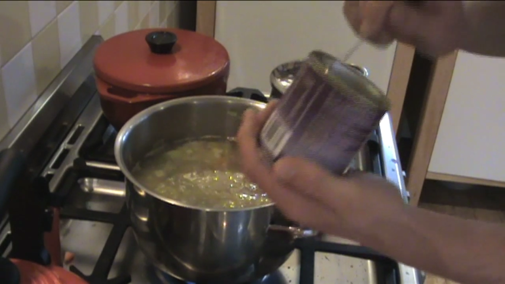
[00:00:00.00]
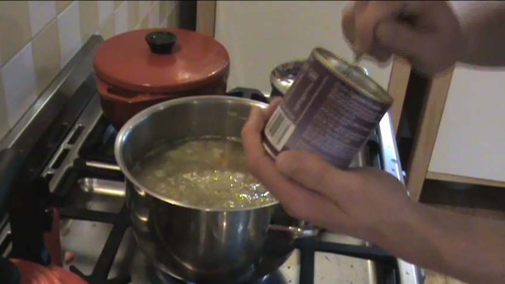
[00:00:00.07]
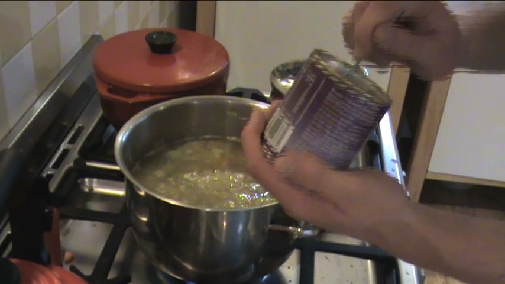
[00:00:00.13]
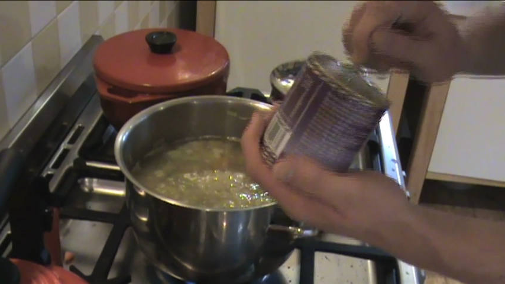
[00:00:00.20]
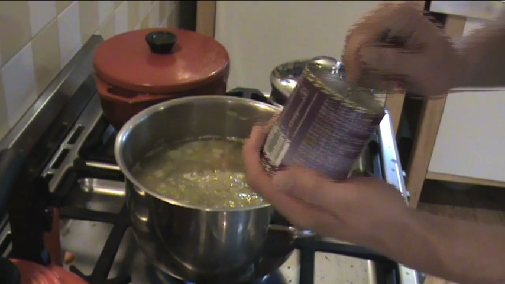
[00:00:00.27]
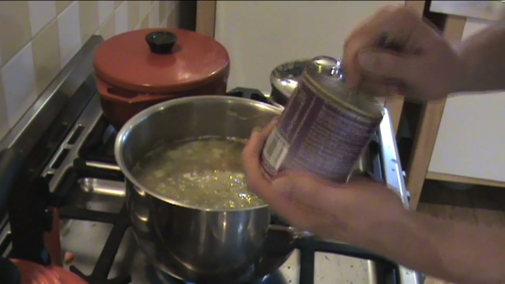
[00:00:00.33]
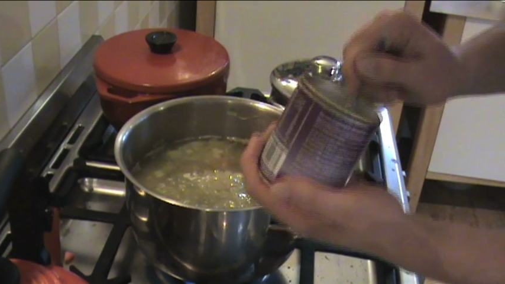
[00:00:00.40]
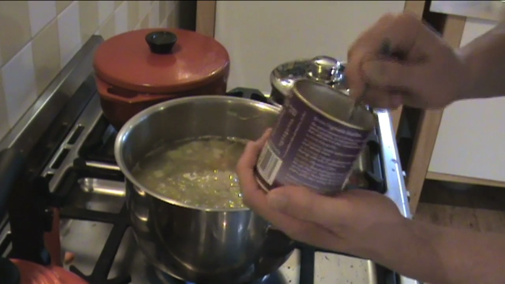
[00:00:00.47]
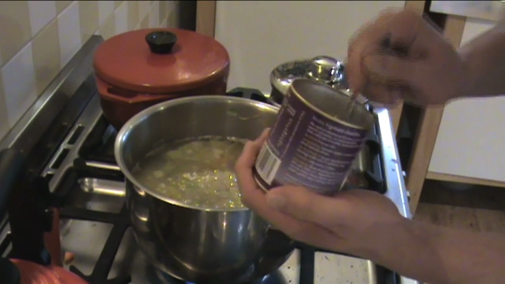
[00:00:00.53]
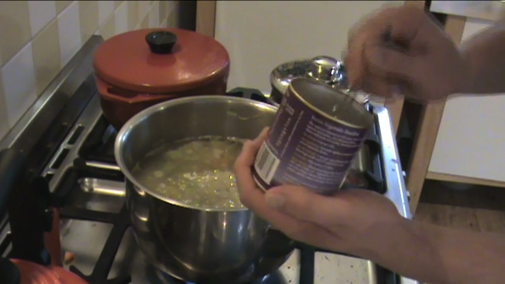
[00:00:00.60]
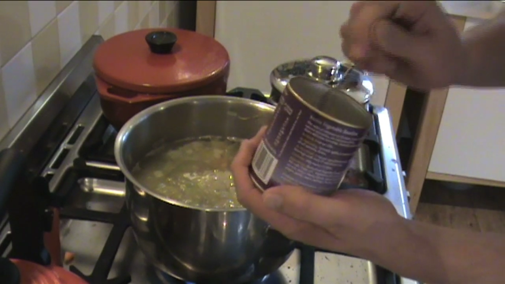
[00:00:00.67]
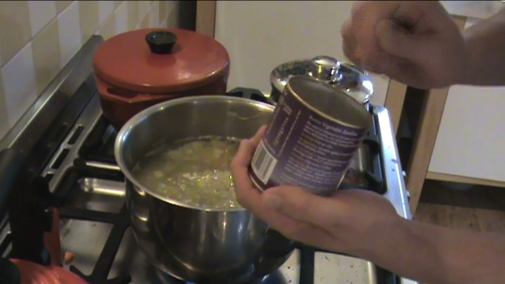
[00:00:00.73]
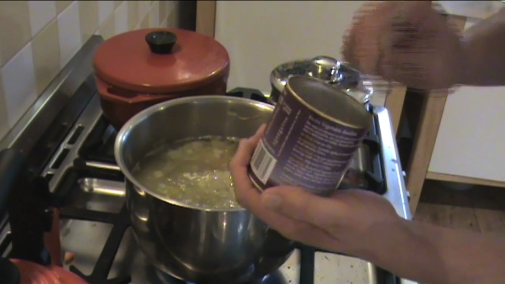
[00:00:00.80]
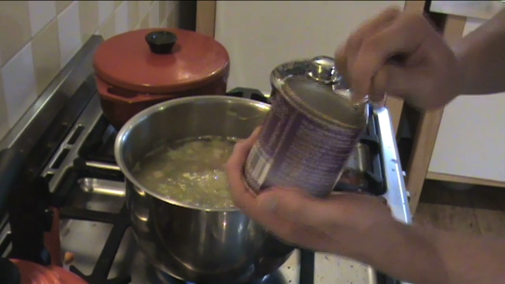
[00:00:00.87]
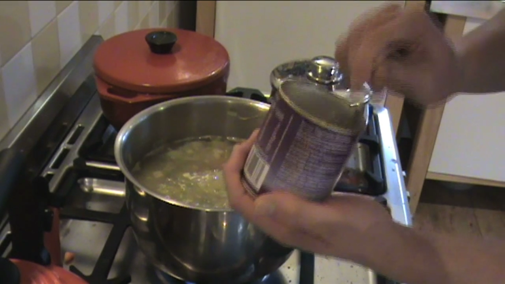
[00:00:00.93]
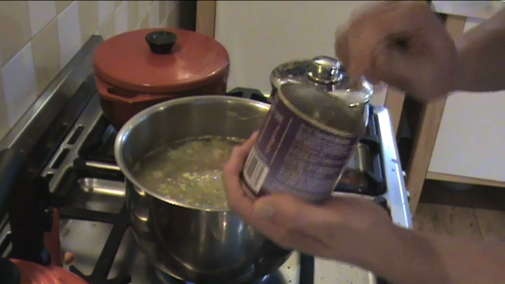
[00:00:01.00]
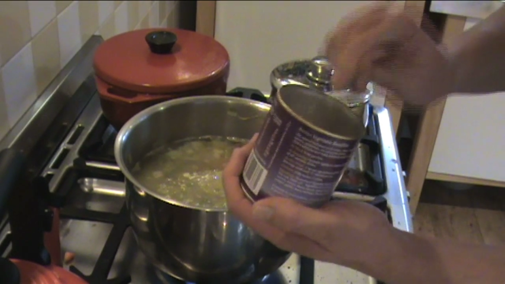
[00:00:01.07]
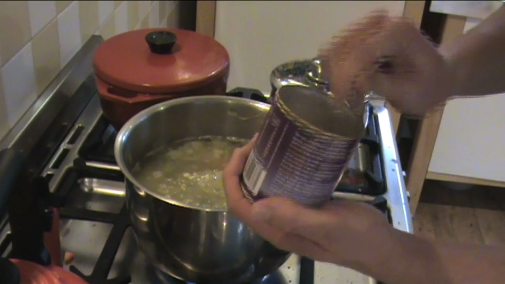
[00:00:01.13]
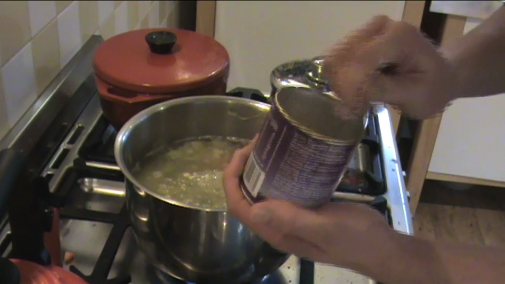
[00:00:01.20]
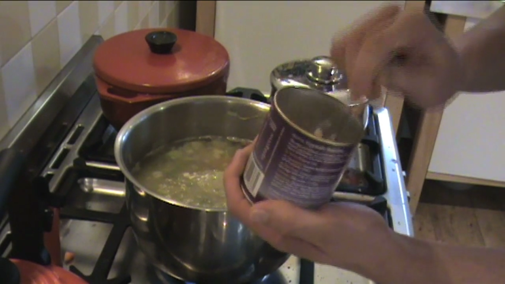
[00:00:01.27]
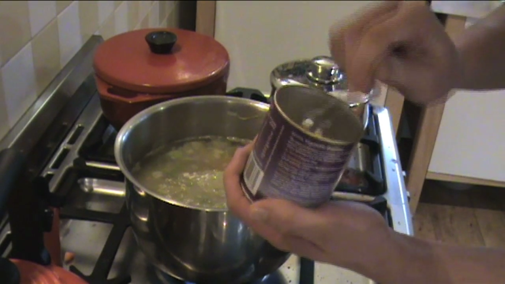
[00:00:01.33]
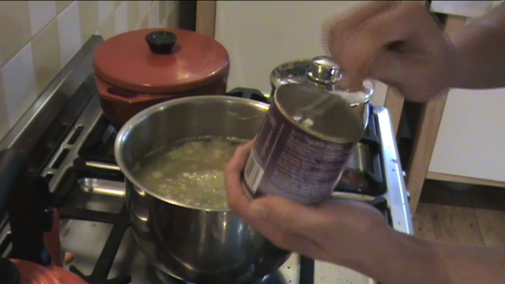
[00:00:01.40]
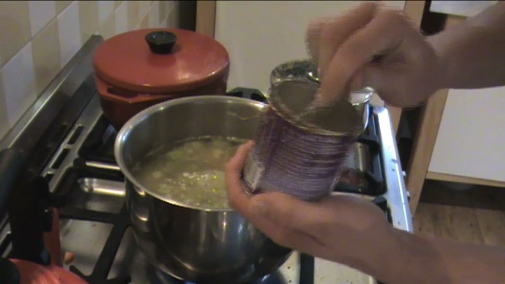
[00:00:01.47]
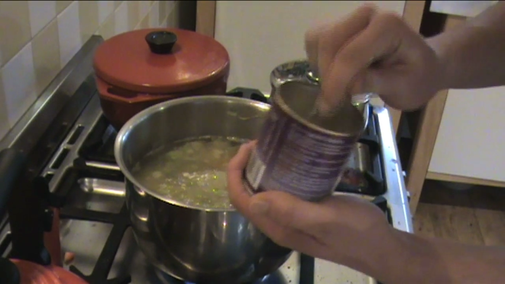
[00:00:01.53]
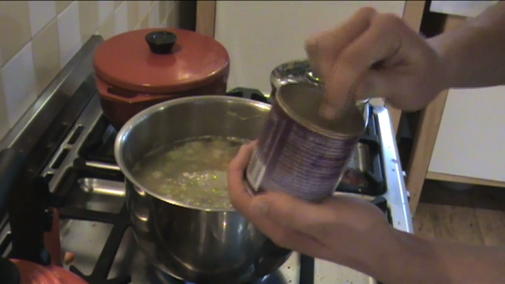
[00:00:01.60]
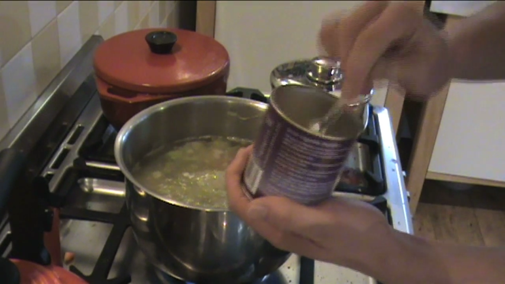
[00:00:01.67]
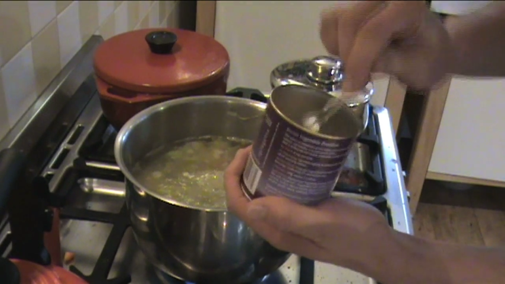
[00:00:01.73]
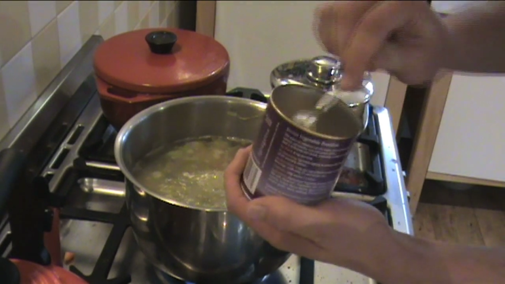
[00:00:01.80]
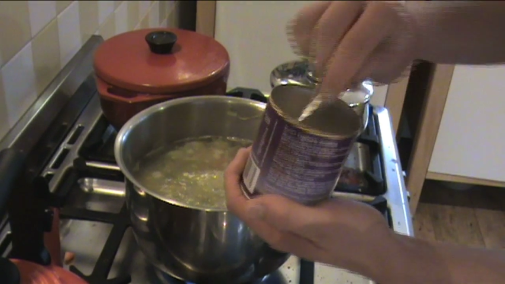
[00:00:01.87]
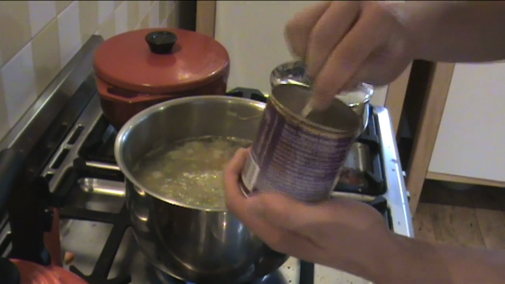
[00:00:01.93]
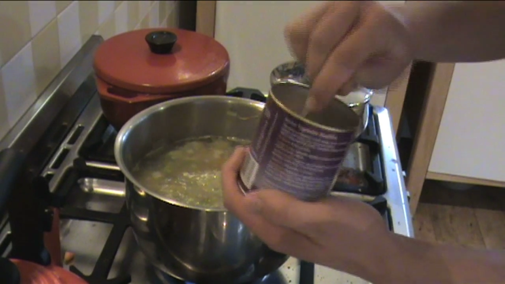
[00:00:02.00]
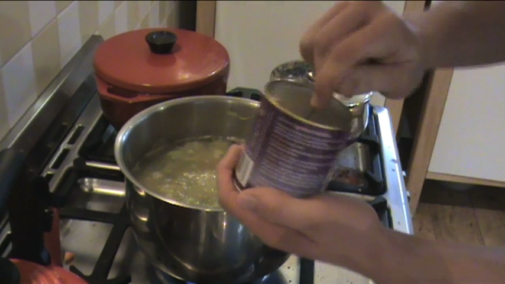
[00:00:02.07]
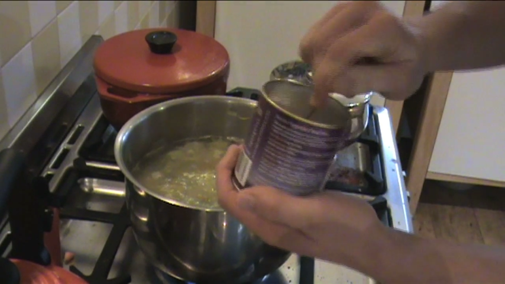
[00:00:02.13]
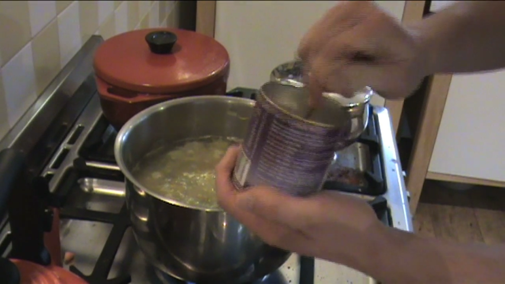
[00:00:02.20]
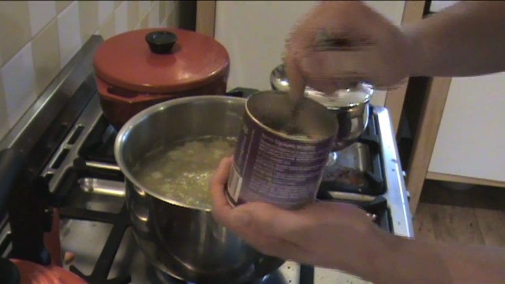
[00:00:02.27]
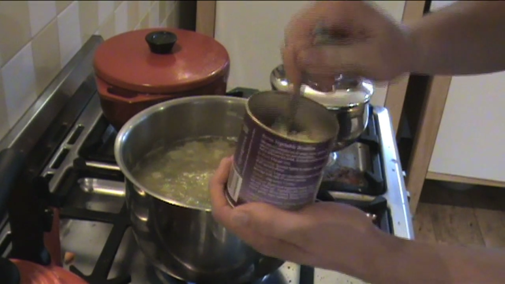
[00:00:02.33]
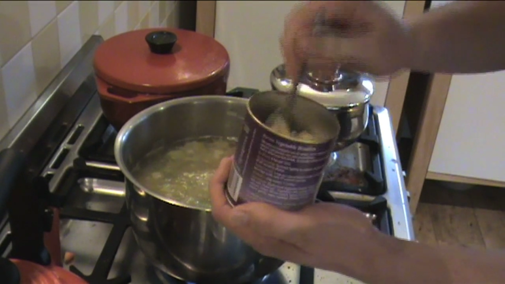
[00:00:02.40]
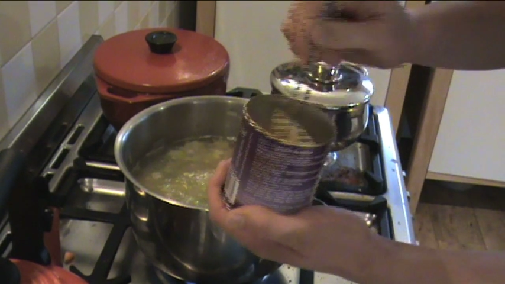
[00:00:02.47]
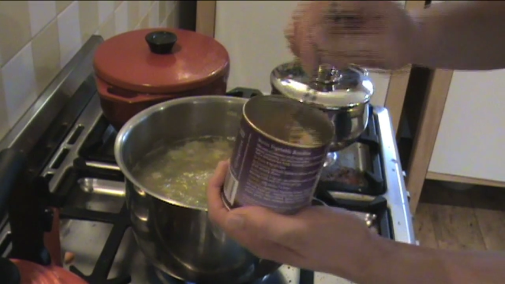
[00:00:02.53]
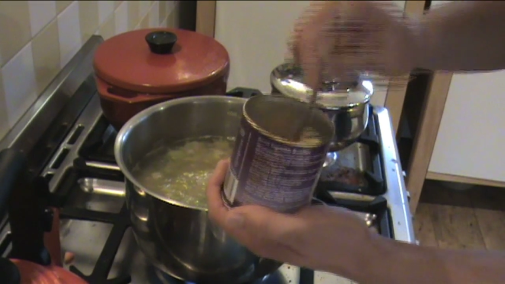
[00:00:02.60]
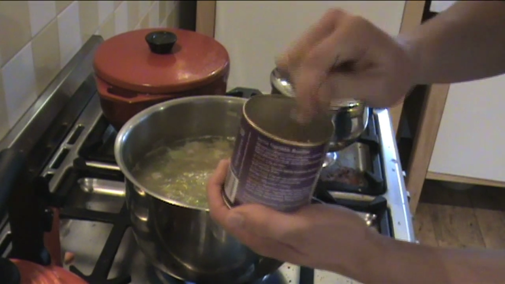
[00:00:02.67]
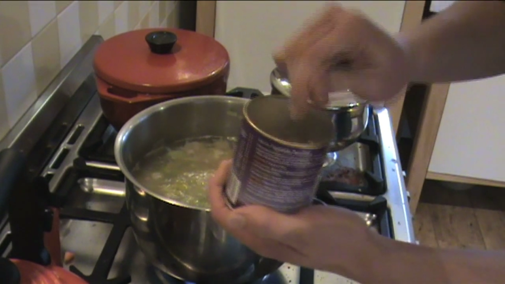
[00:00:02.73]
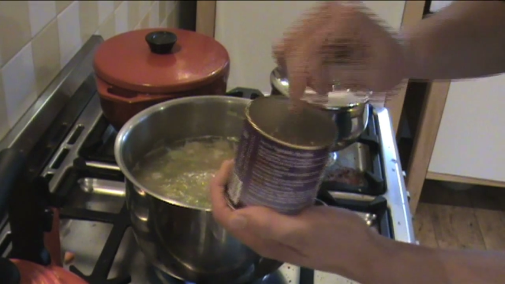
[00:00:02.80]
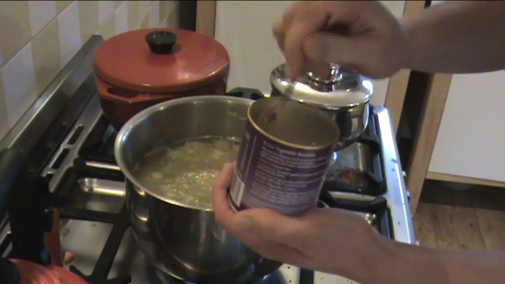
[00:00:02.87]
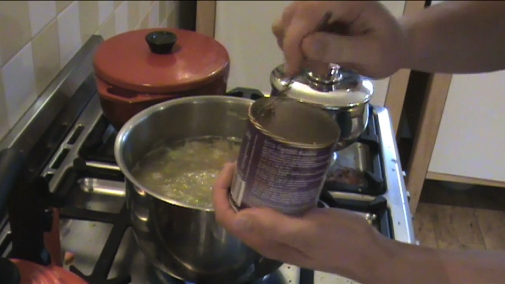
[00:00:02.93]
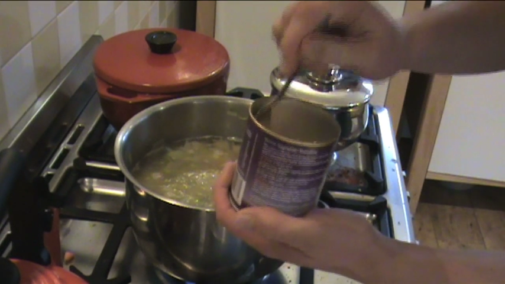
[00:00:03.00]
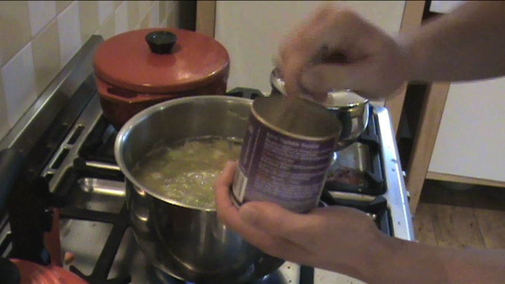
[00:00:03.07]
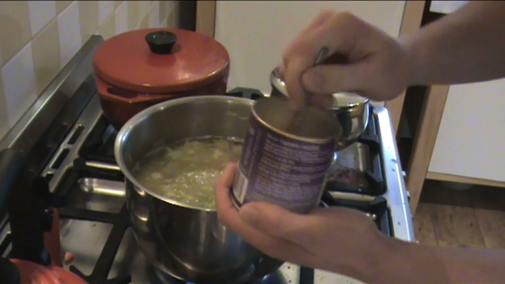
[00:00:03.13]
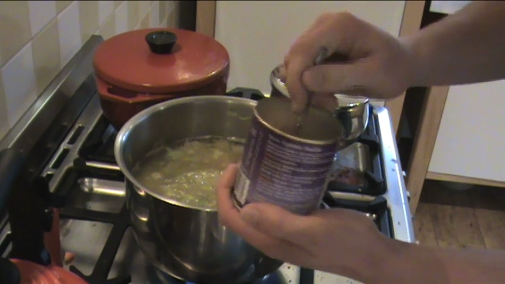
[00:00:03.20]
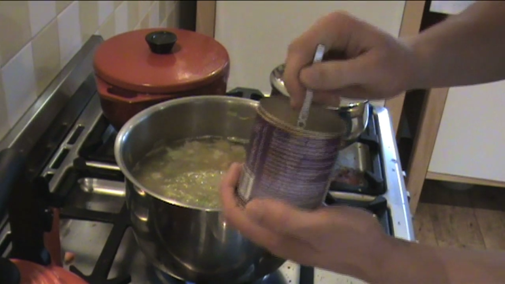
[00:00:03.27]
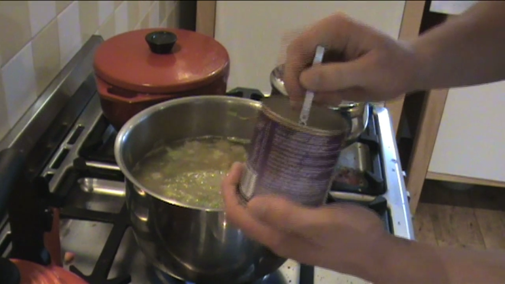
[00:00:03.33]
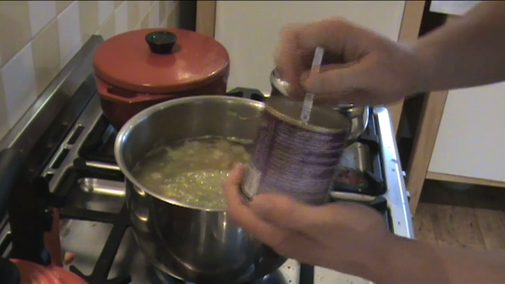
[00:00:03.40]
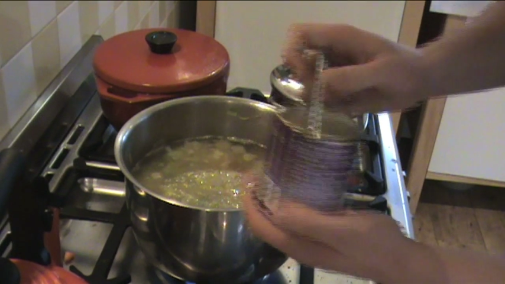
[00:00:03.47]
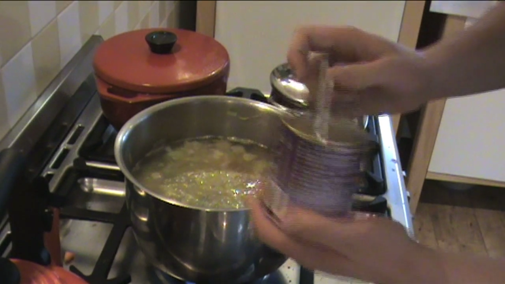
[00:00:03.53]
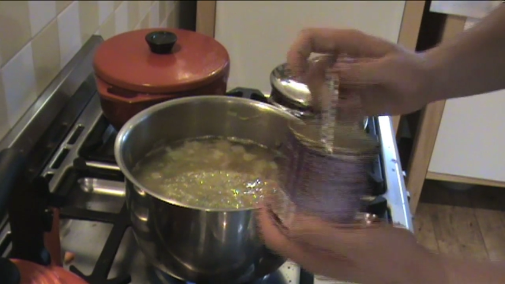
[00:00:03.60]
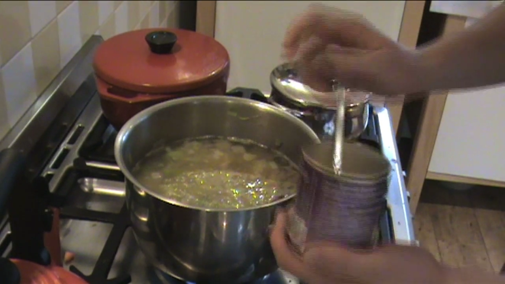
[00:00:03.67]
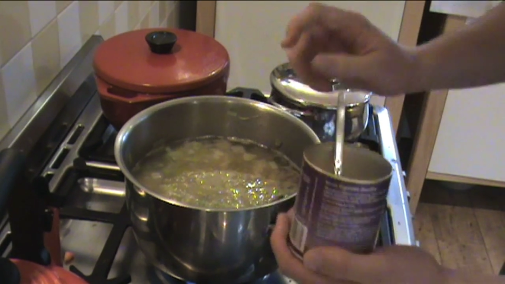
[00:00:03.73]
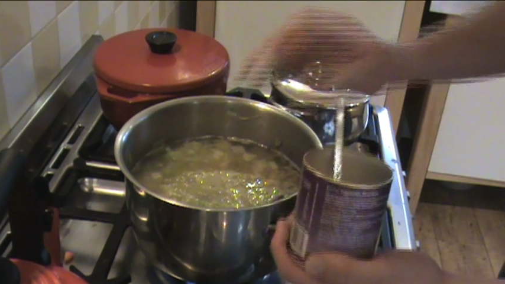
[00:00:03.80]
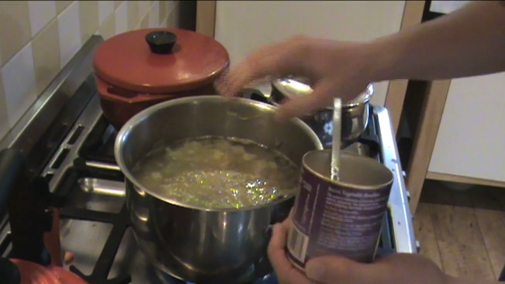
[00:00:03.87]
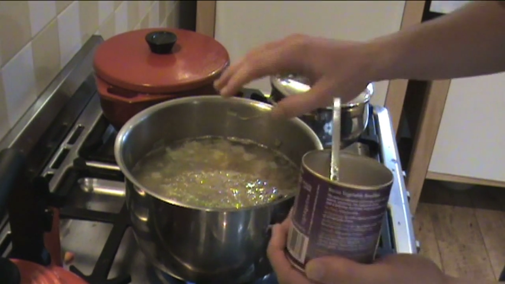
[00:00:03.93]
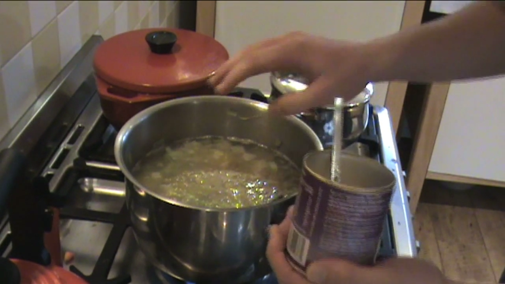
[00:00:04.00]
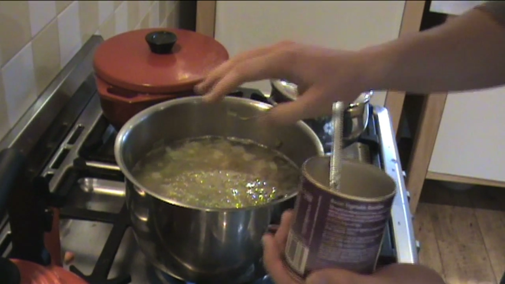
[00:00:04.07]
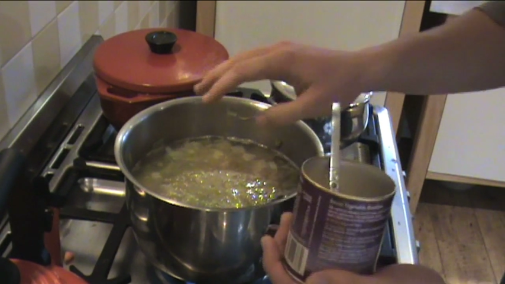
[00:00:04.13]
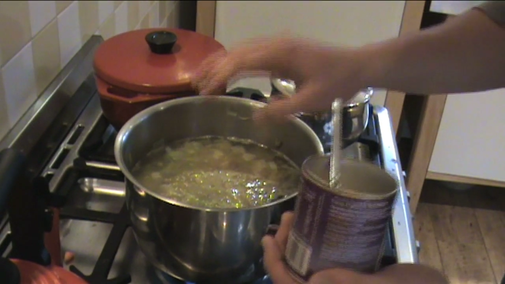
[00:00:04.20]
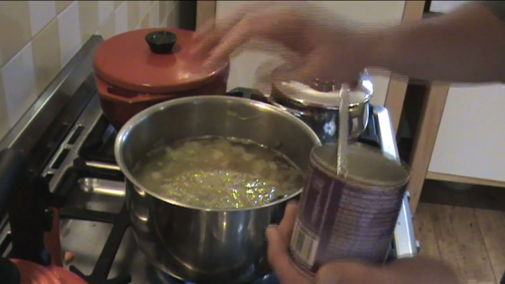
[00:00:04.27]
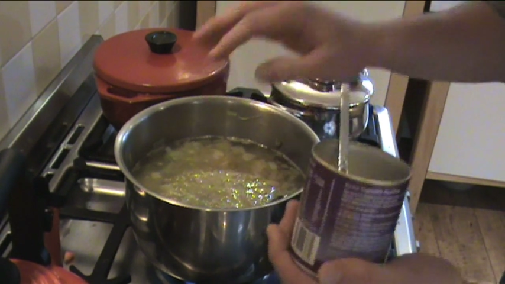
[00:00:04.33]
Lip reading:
(no speaker visible)